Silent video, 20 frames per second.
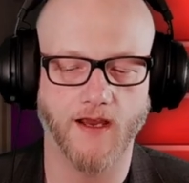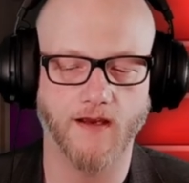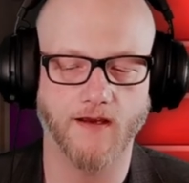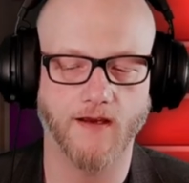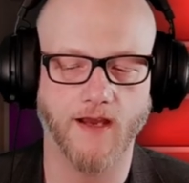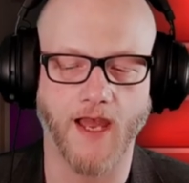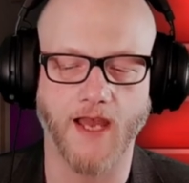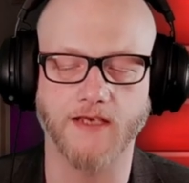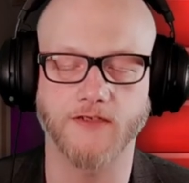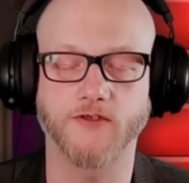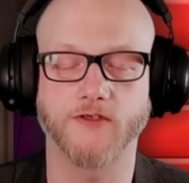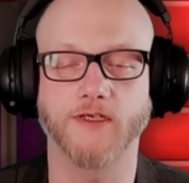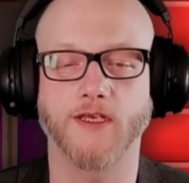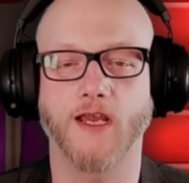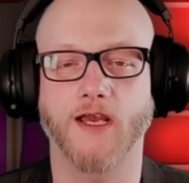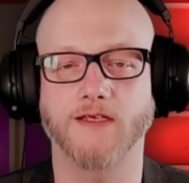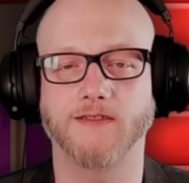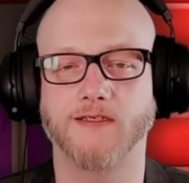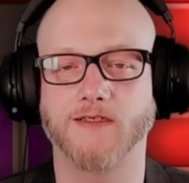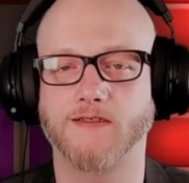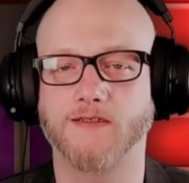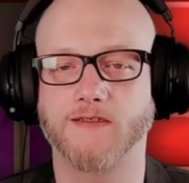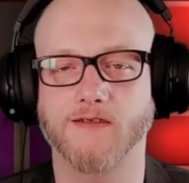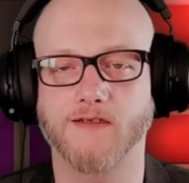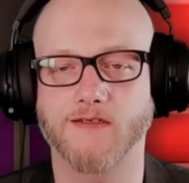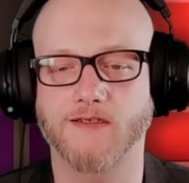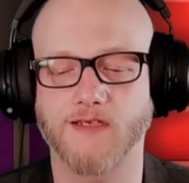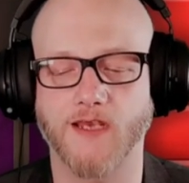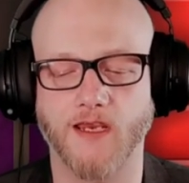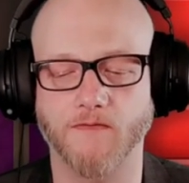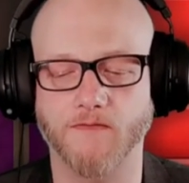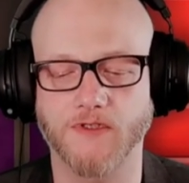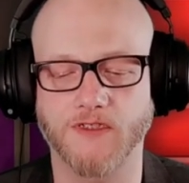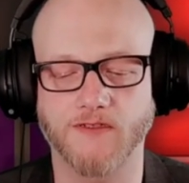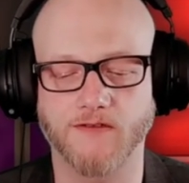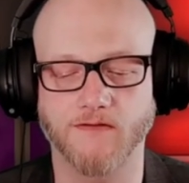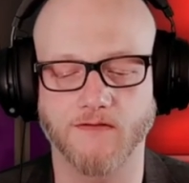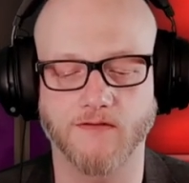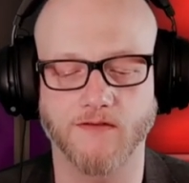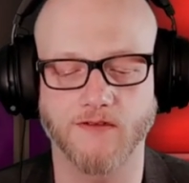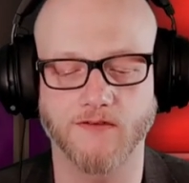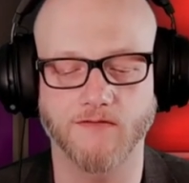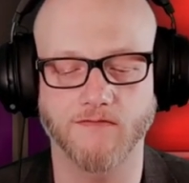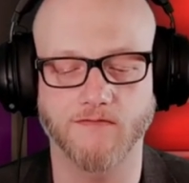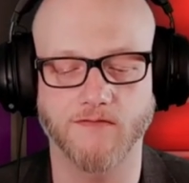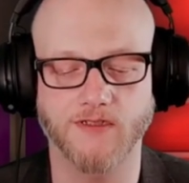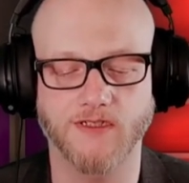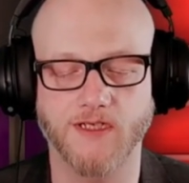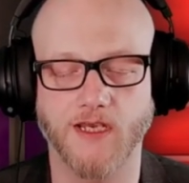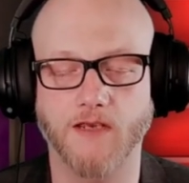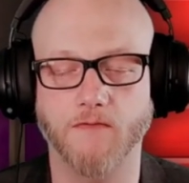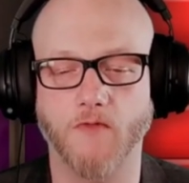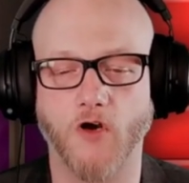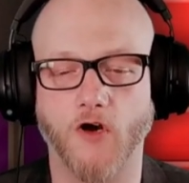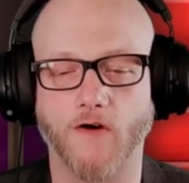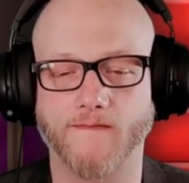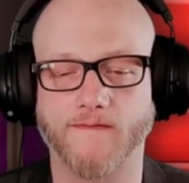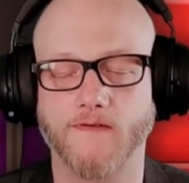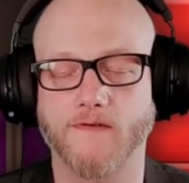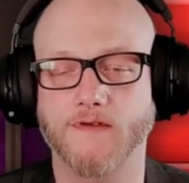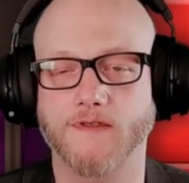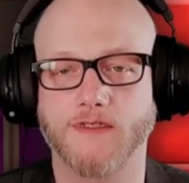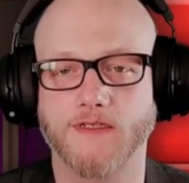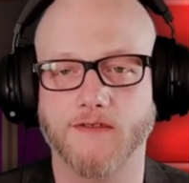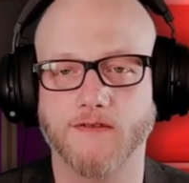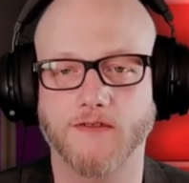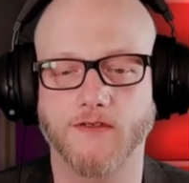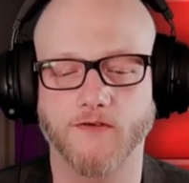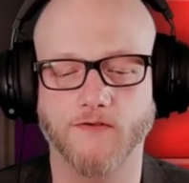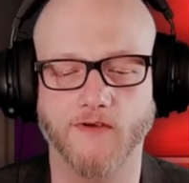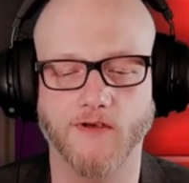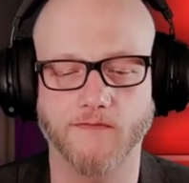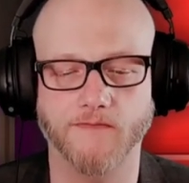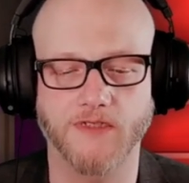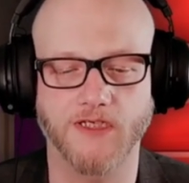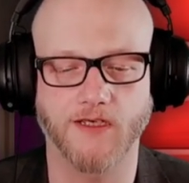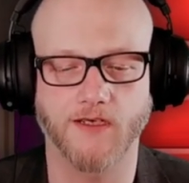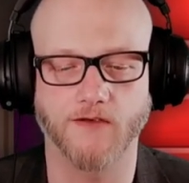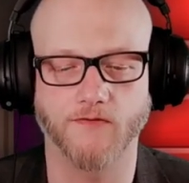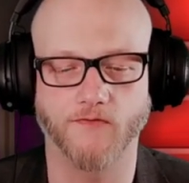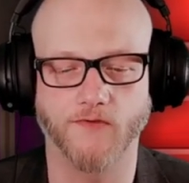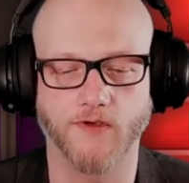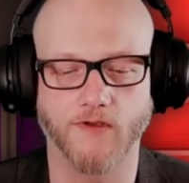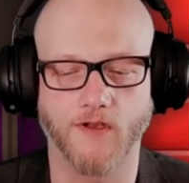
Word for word: actually, guys, this is the same as the same offer as the tune-up ticket will